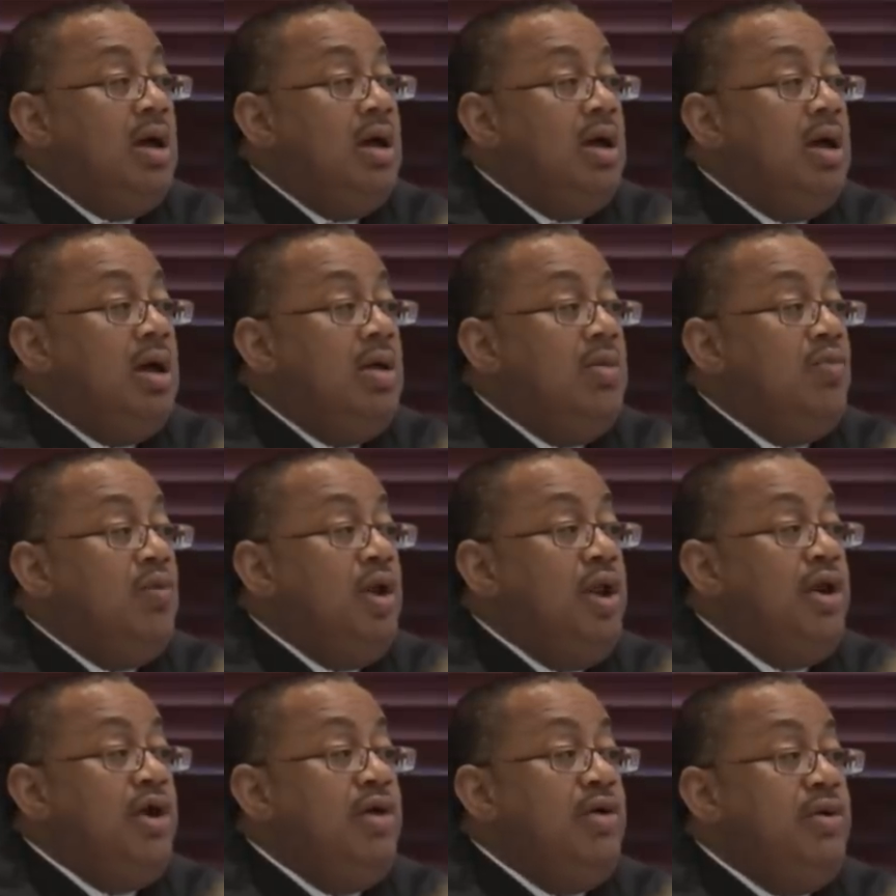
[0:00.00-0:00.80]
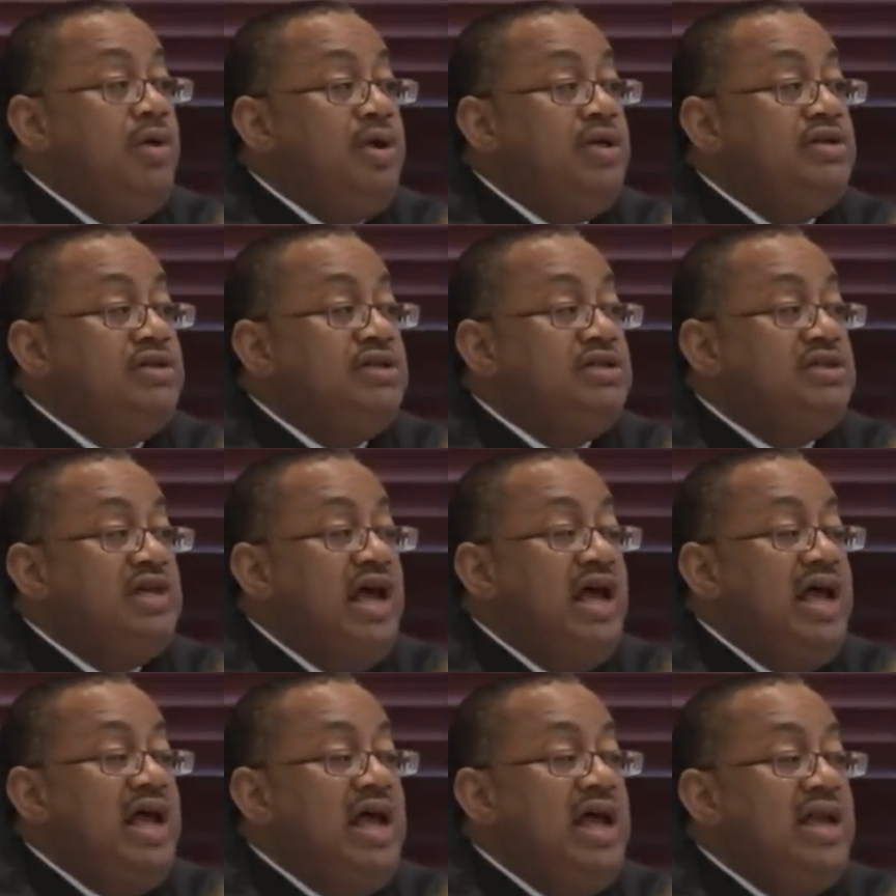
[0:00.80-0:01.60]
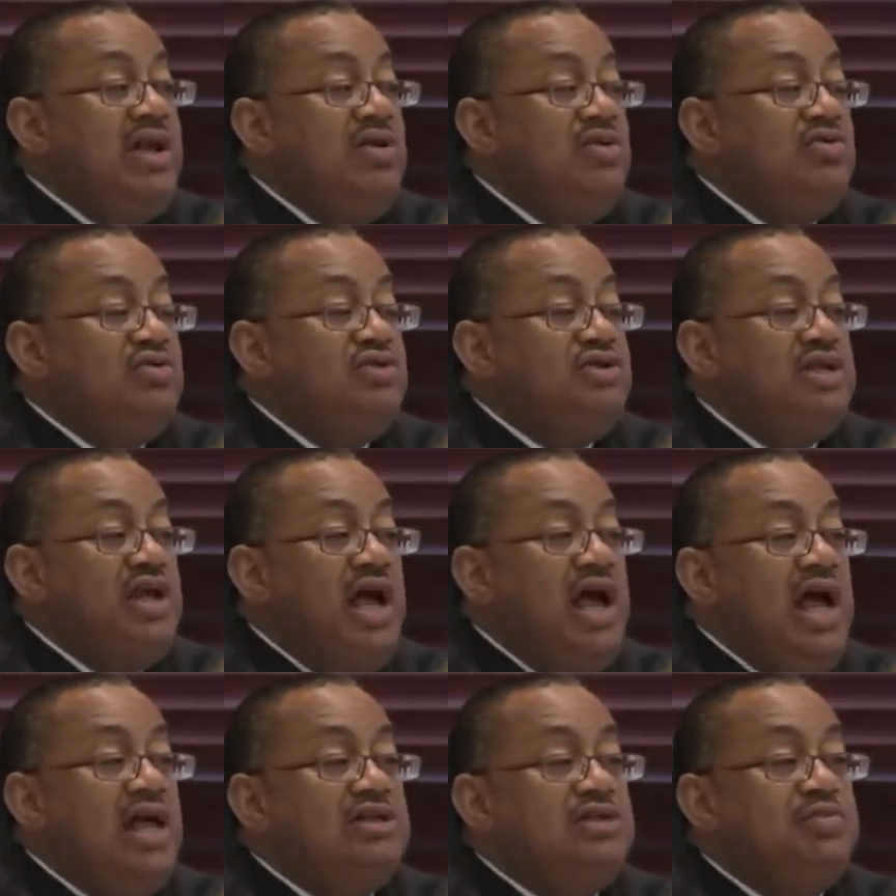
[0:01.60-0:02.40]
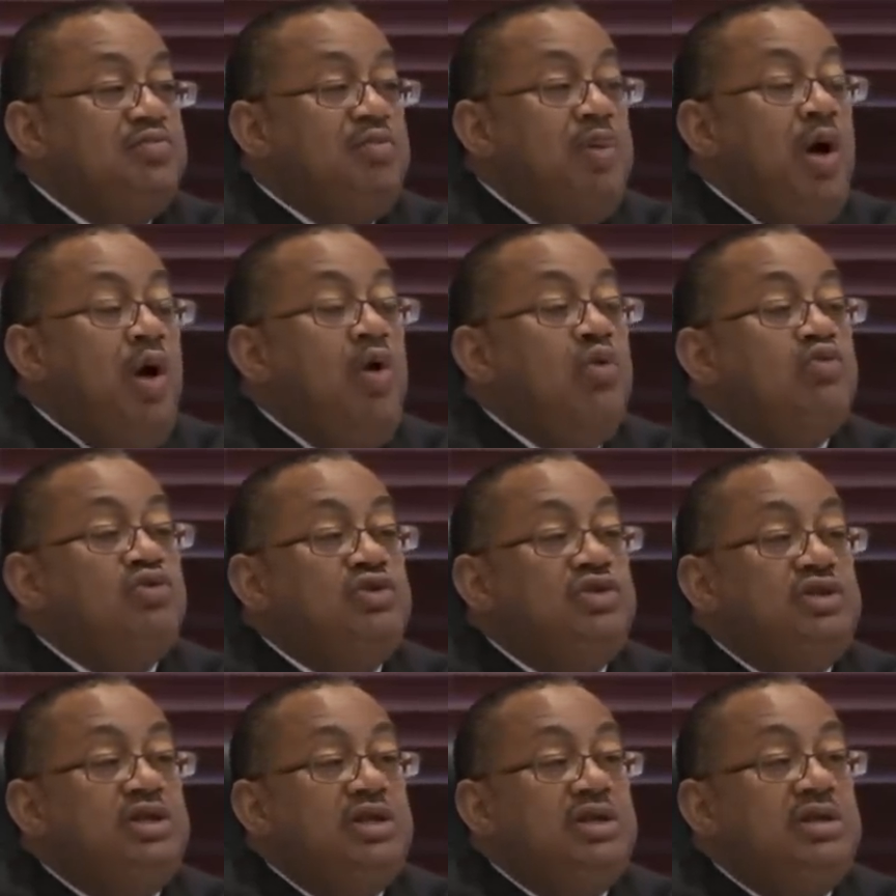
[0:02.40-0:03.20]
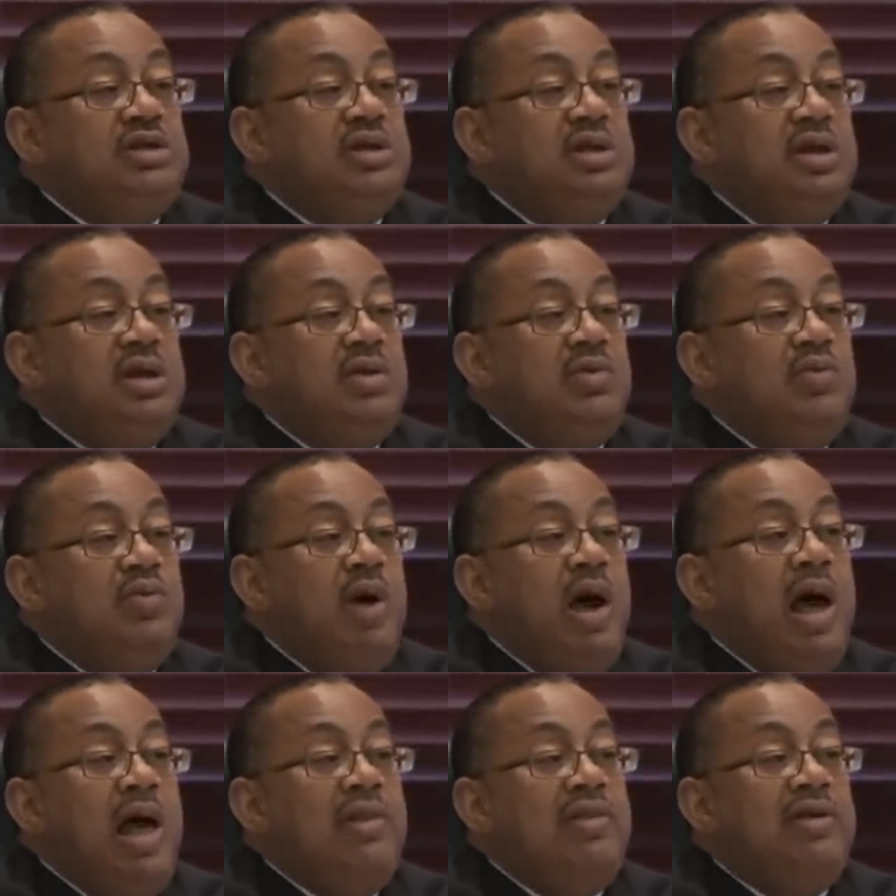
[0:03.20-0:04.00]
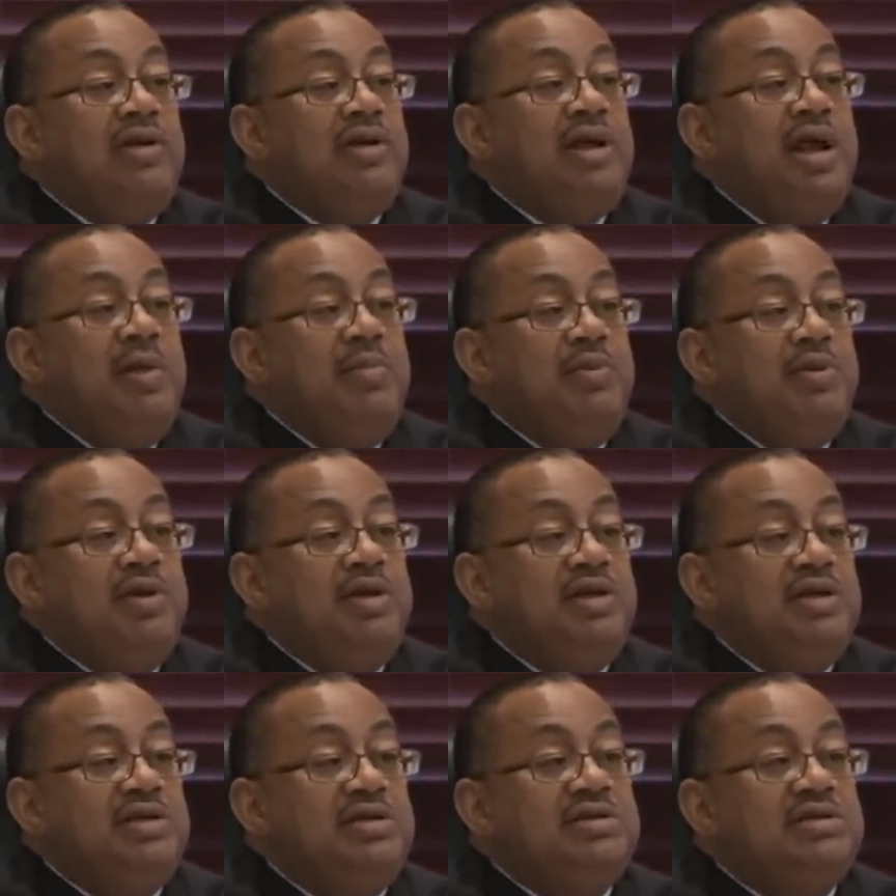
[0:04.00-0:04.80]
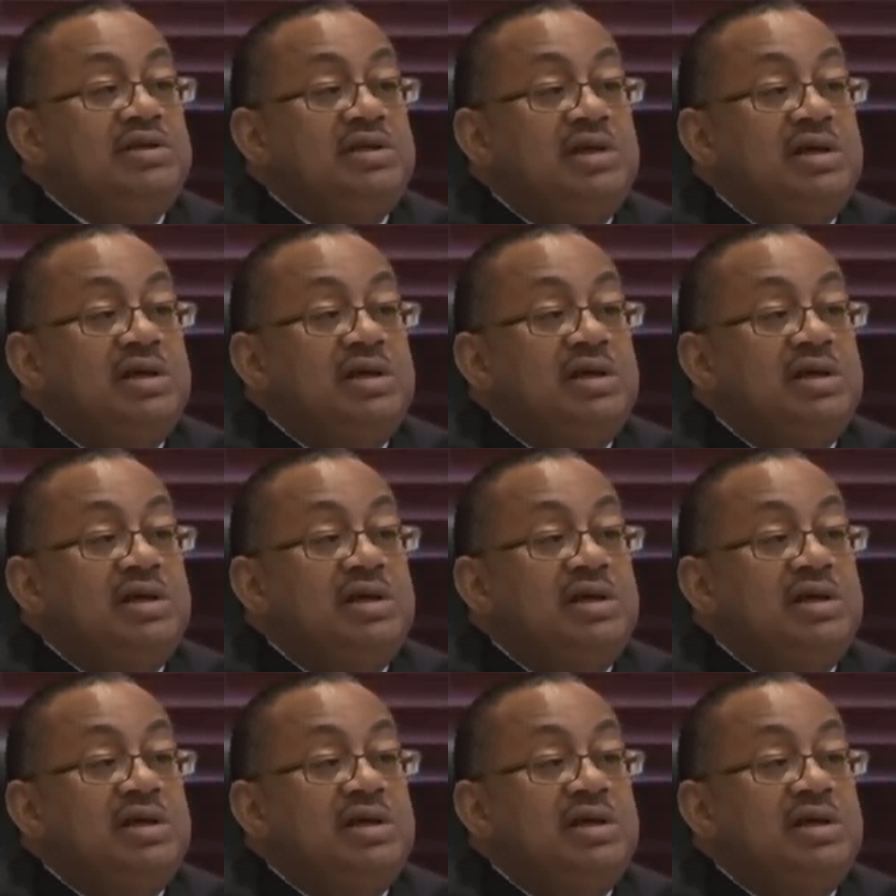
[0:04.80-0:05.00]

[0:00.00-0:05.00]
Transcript: And one of the reasons I had those signs posted and why the deputies